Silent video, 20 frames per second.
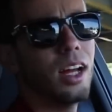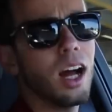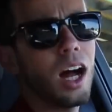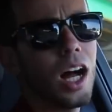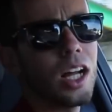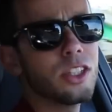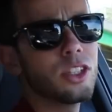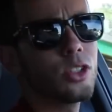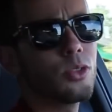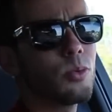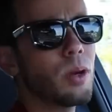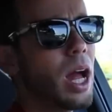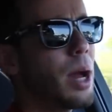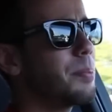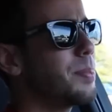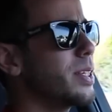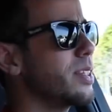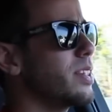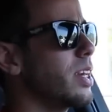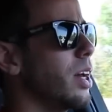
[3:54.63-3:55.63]
I'll just
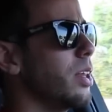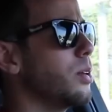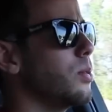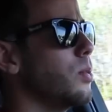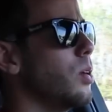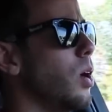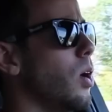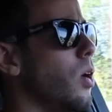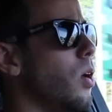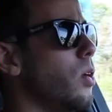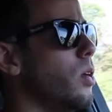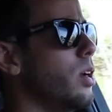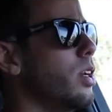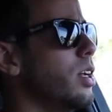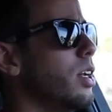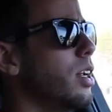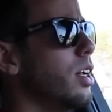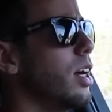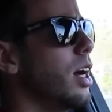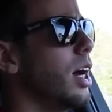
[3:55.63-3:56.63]
wrap it down the road,
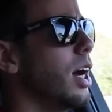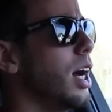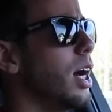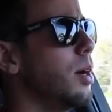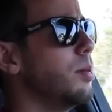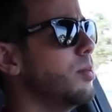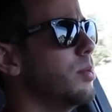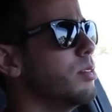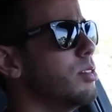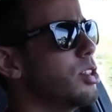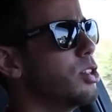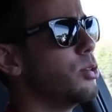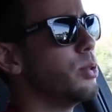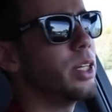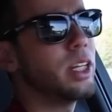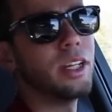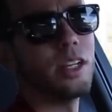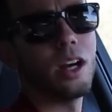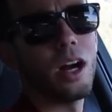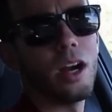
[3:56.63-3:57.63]
do
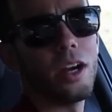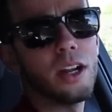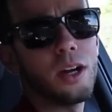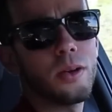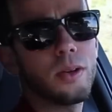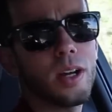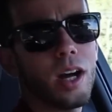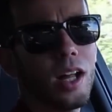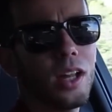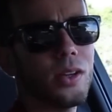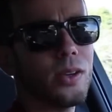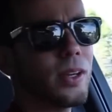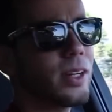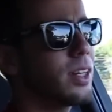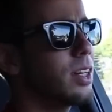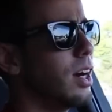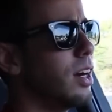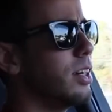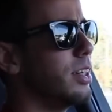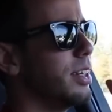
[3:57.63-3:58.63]
it a Nardo color
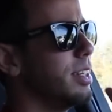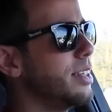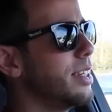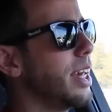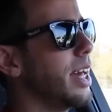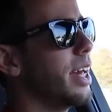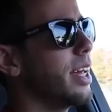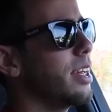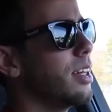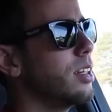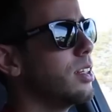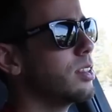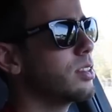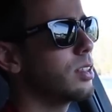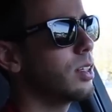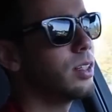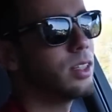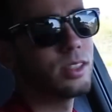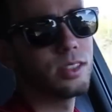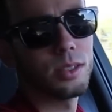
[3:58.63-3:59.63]
and call it a day.
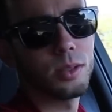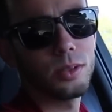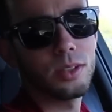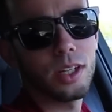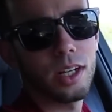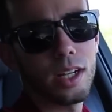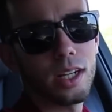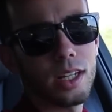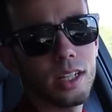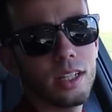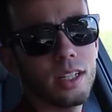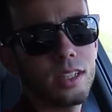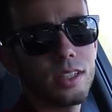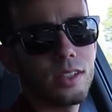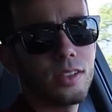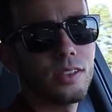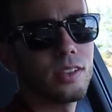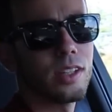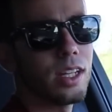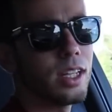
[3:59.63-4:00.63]
Sorry it's so dark,
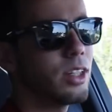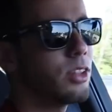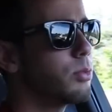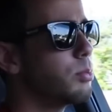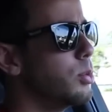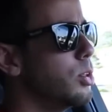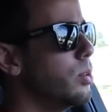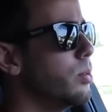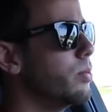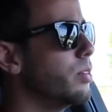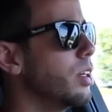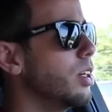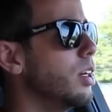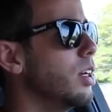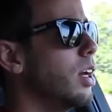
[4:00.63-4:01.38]
the sun has moved.